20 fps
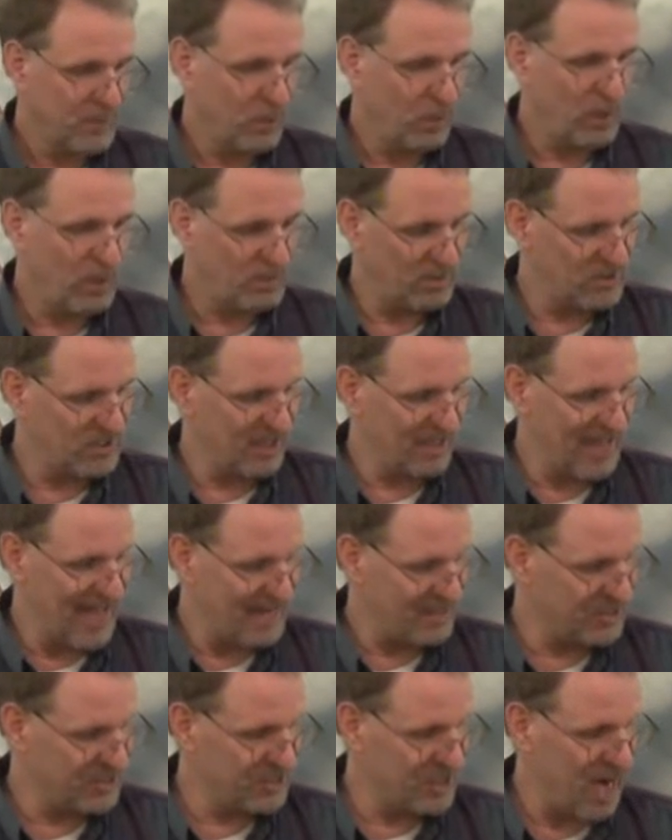When was the
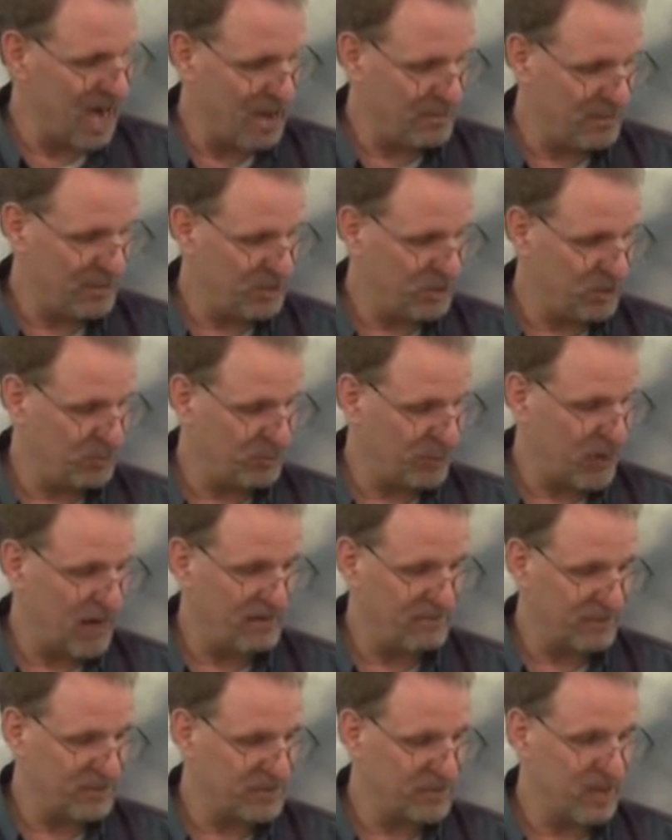last time that you
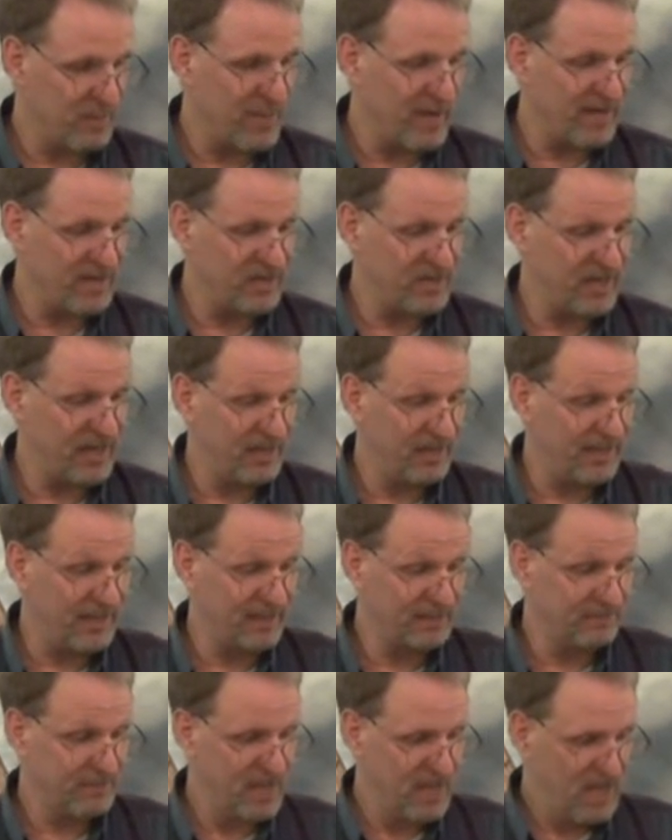prayed for somebody's
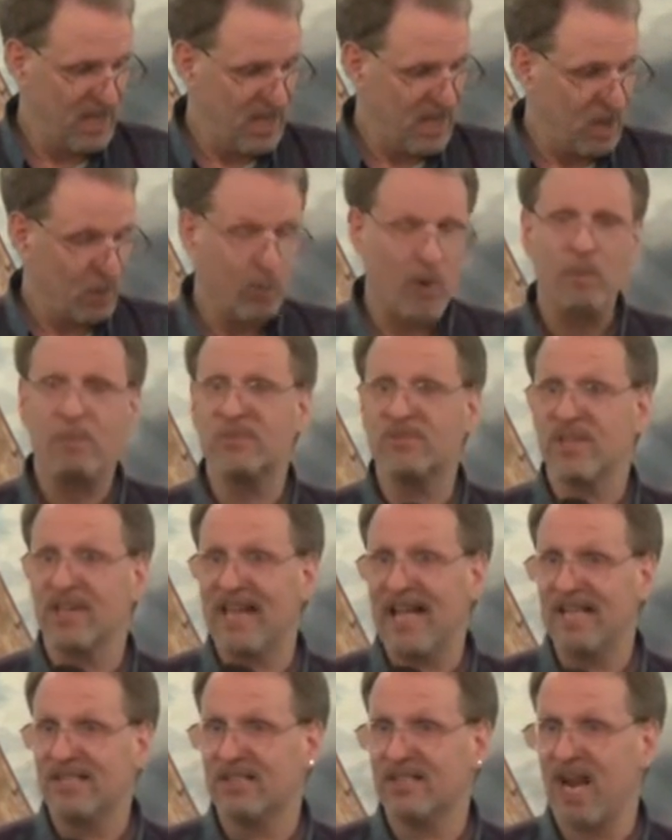healing? When was the
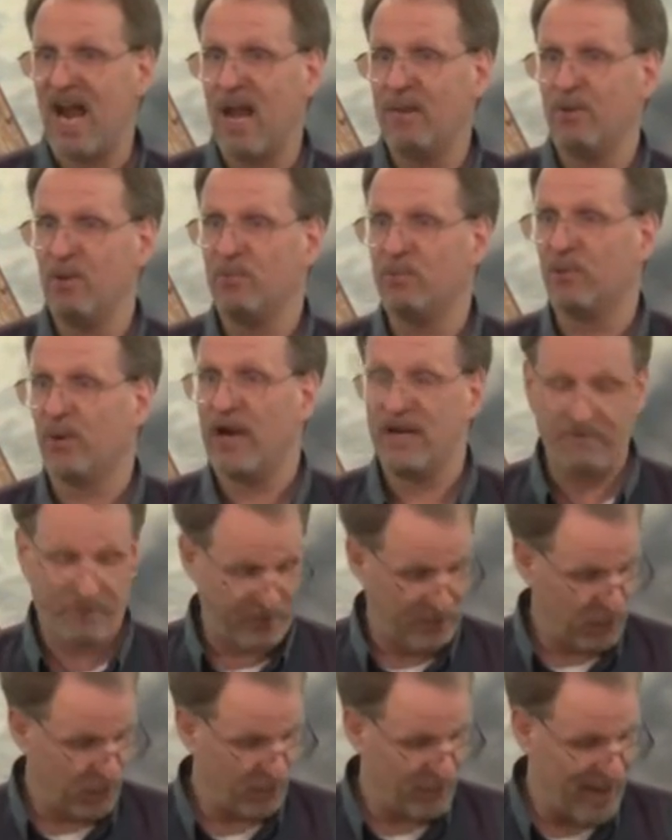last time you prayed
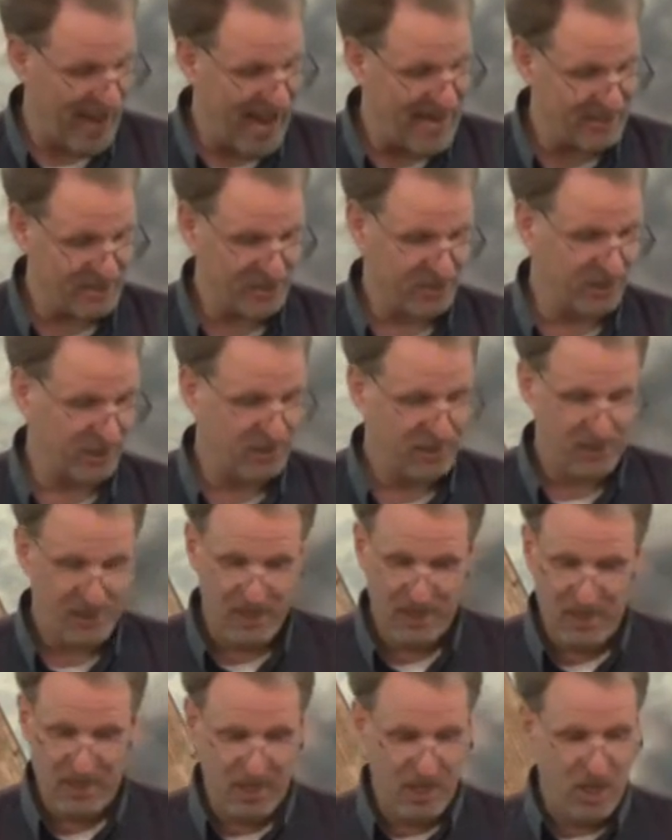for your pastor?
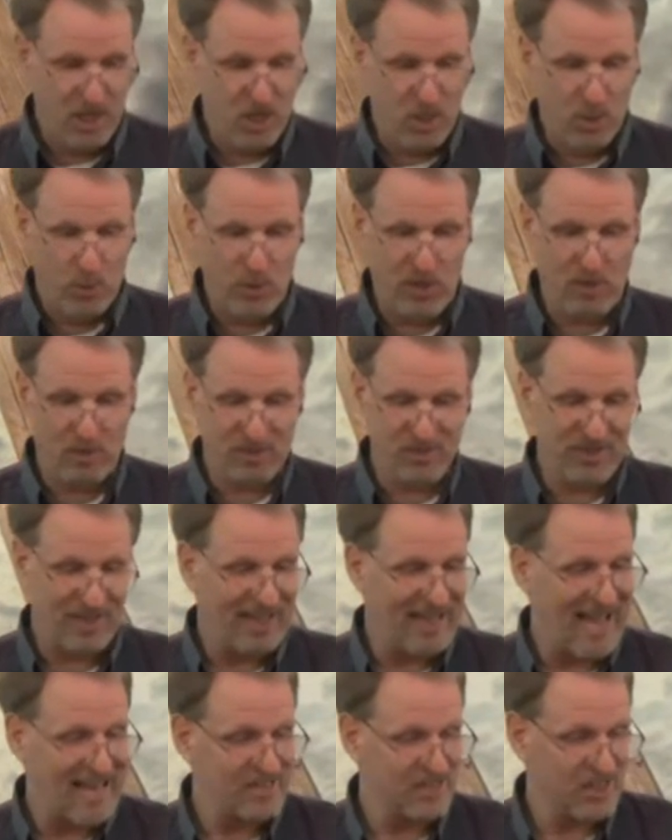When was the
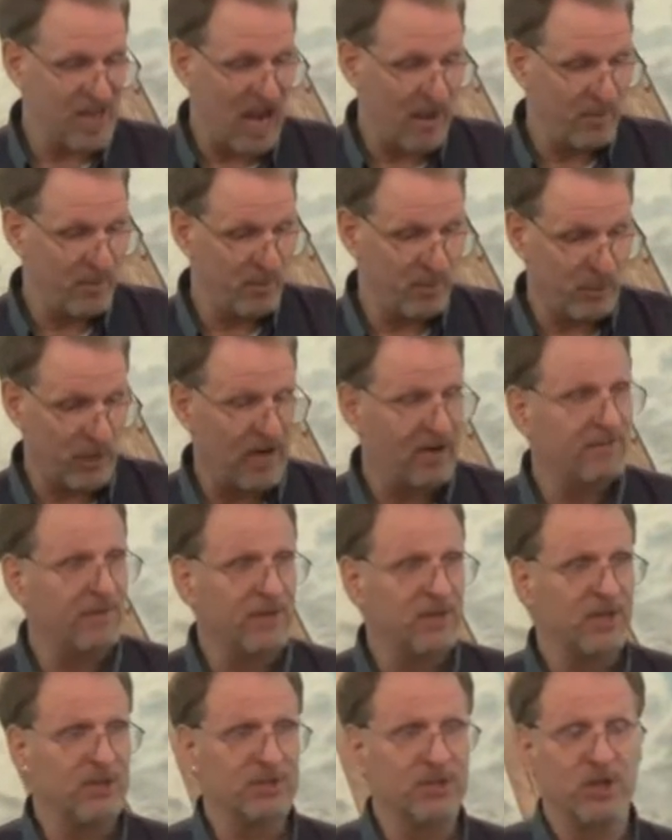last time you prayed
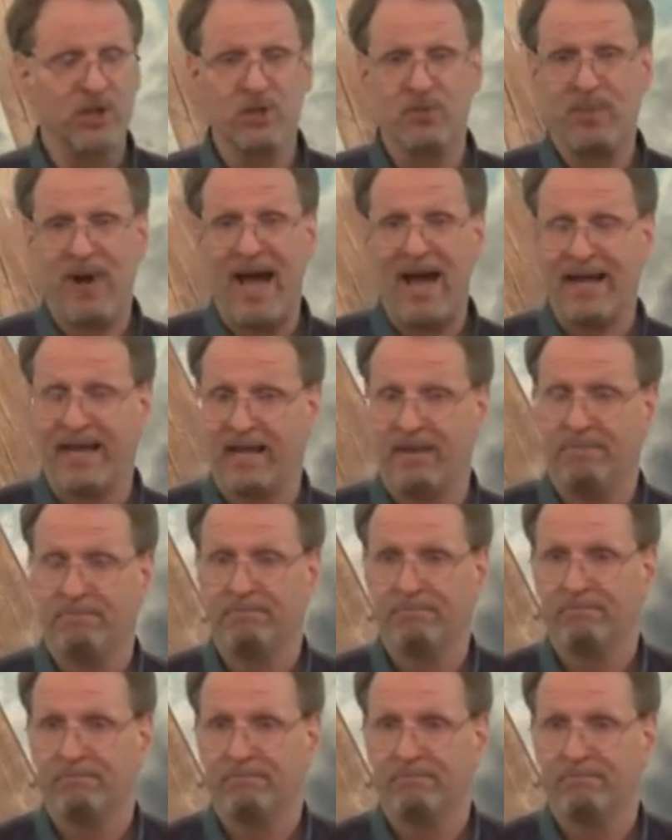for your church body?